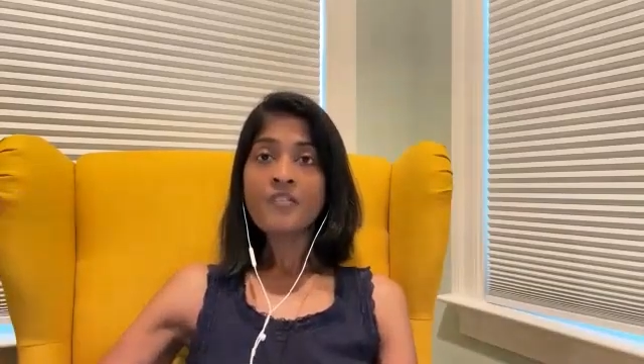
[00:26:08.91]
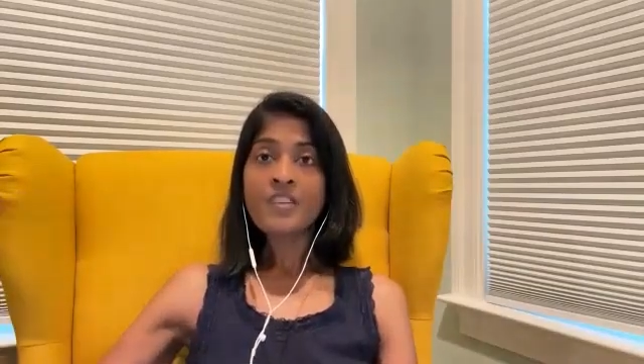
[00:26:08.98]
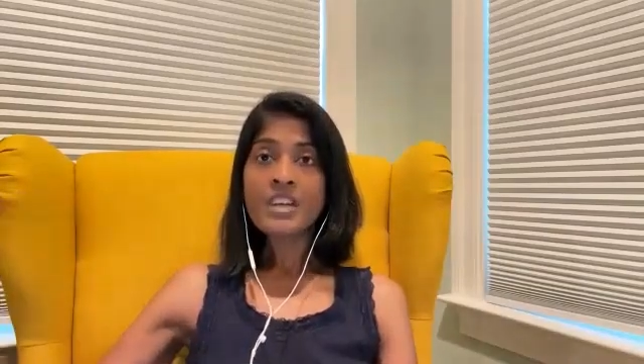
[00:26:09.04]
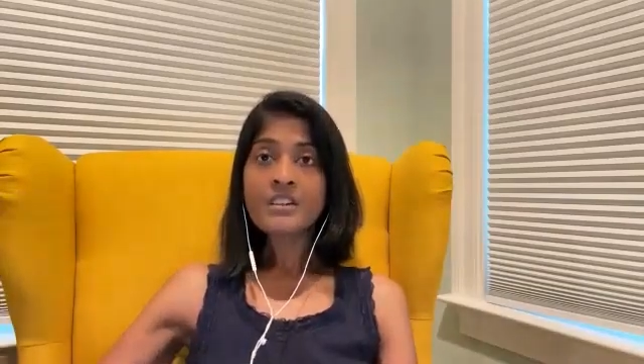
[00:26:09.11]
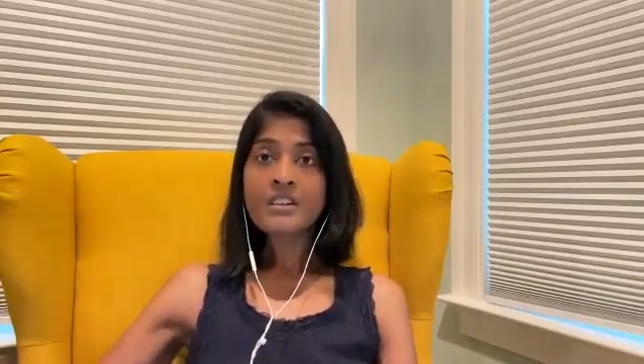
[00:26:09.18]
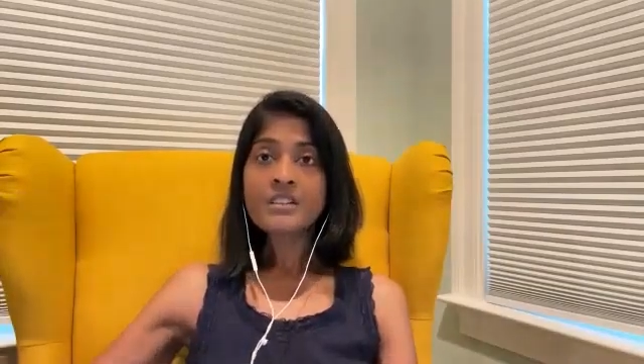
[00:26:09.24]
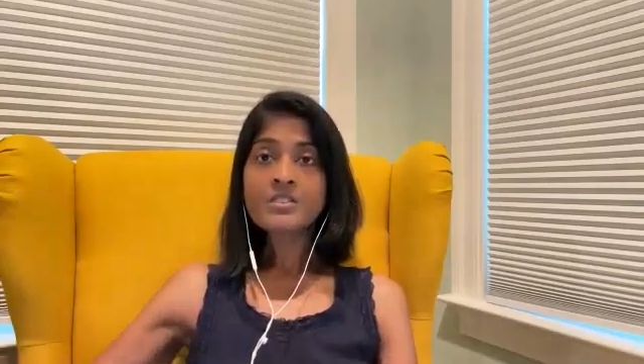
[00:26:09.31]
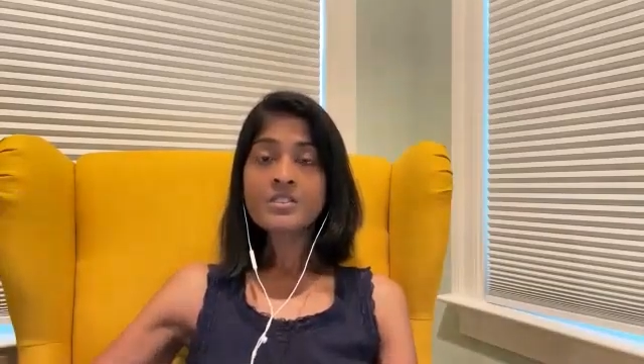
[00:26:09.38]

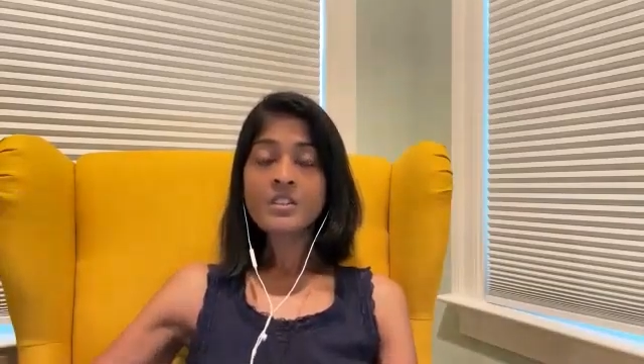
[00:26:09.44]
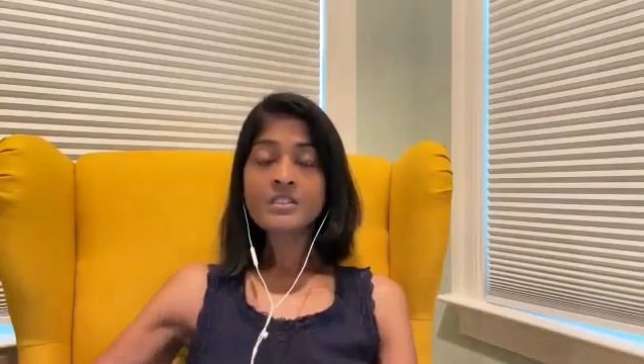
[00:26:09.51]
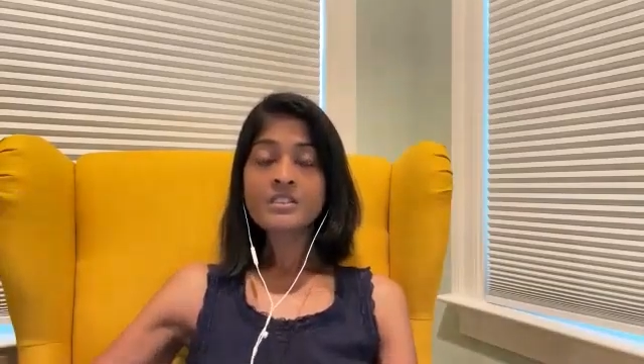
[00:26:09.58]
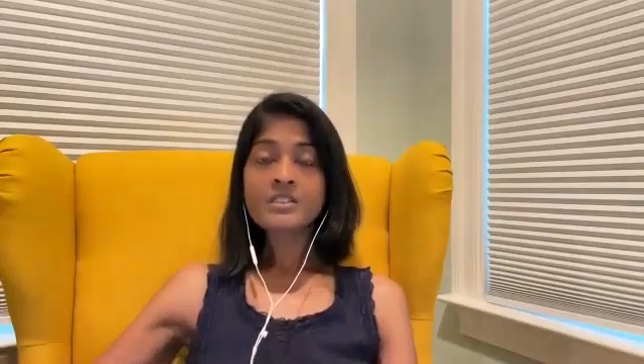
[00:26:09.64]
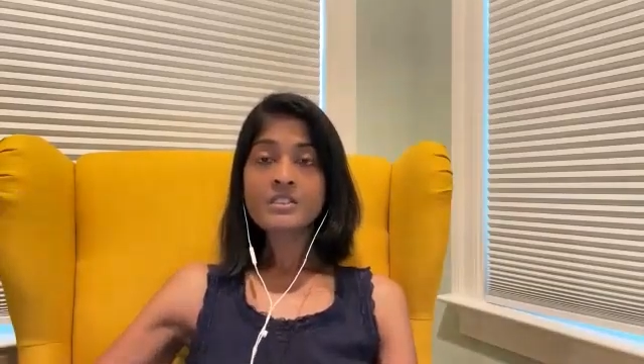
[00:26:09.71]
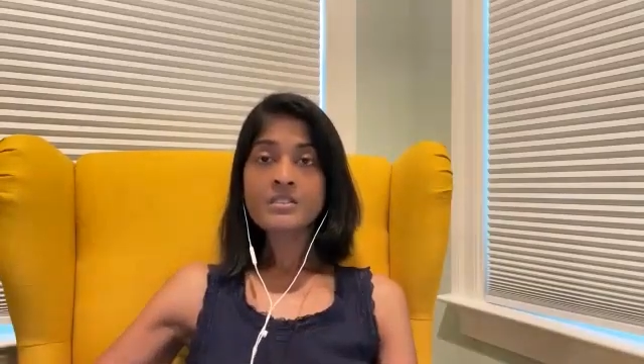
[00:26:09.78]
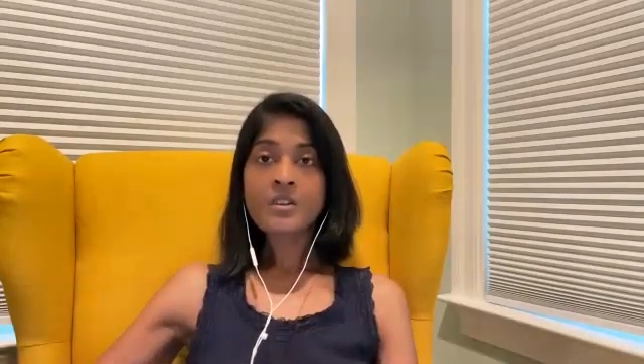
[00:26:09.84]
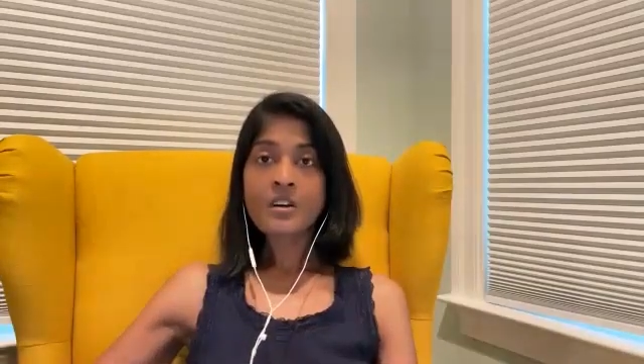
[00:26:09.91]
fears
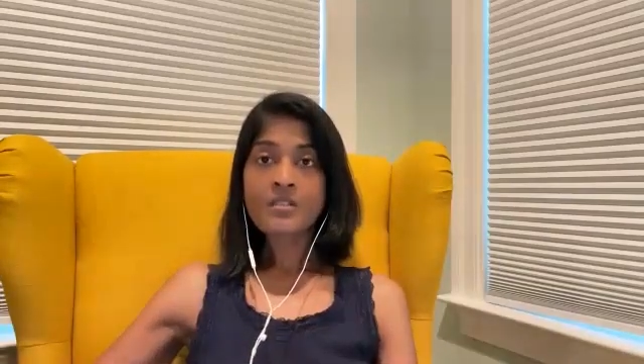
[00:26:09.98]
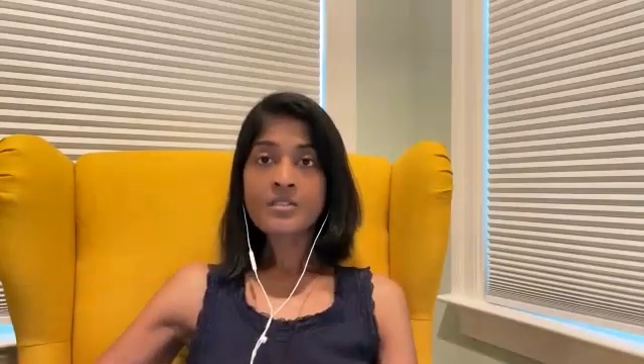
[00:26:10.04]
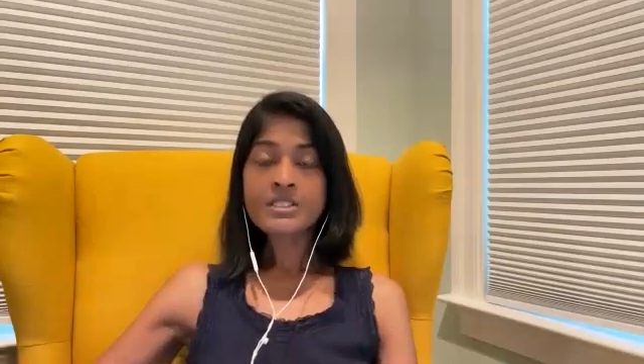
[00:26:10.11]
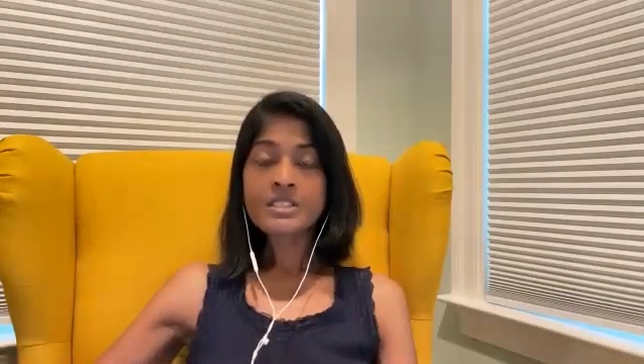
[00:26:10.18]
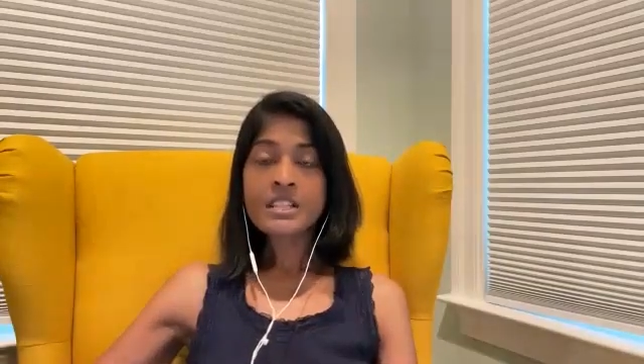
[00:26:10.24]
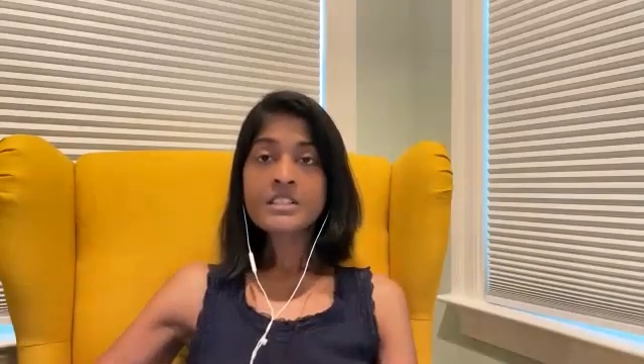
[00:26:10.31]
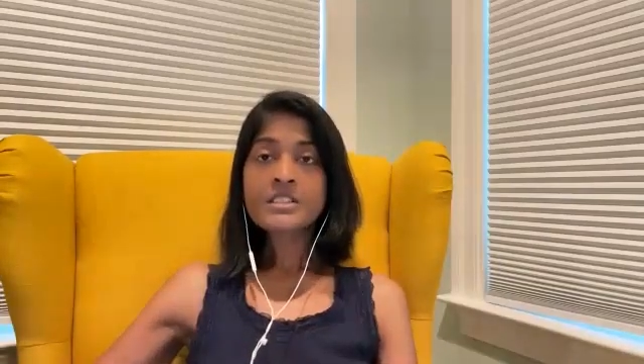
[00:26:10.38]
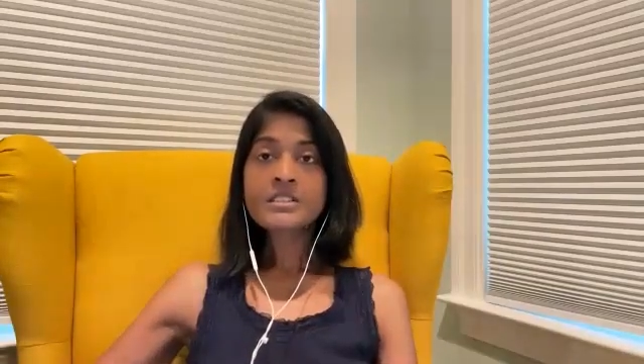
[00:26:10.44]
onto this
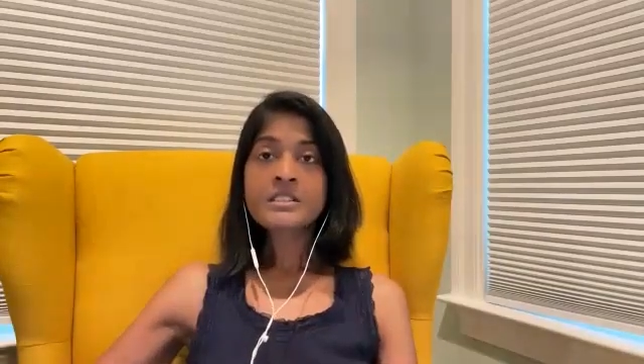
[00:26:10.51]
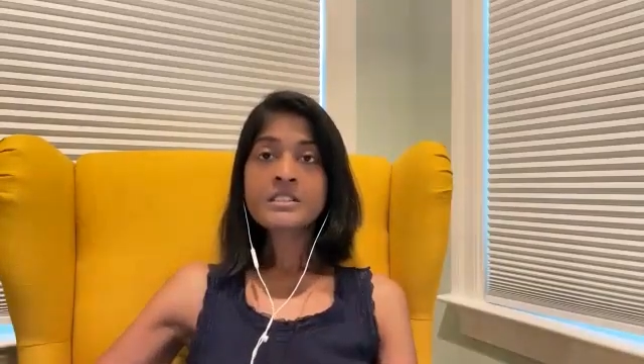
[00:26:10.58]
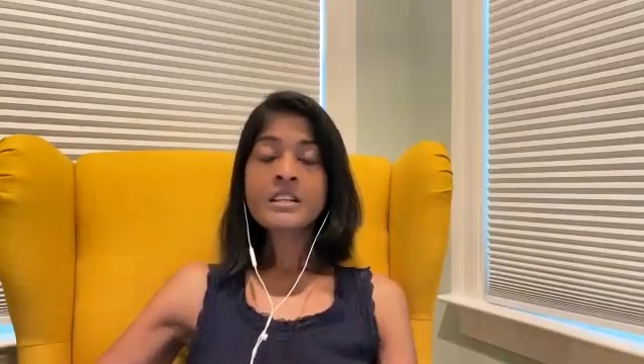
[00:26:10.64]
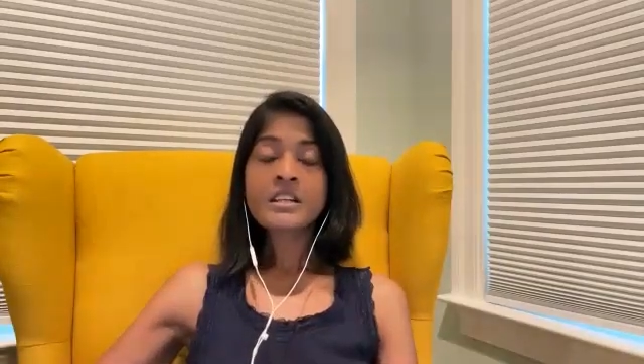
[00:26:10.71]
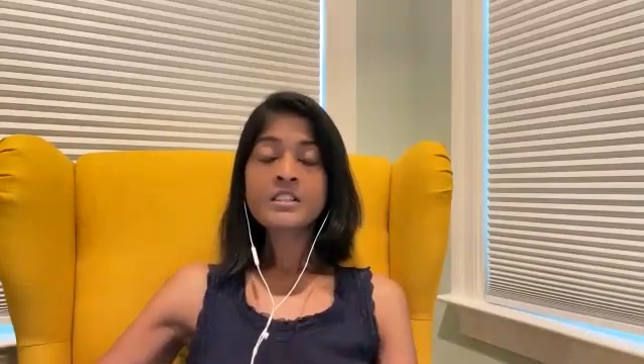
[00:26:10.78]
conversation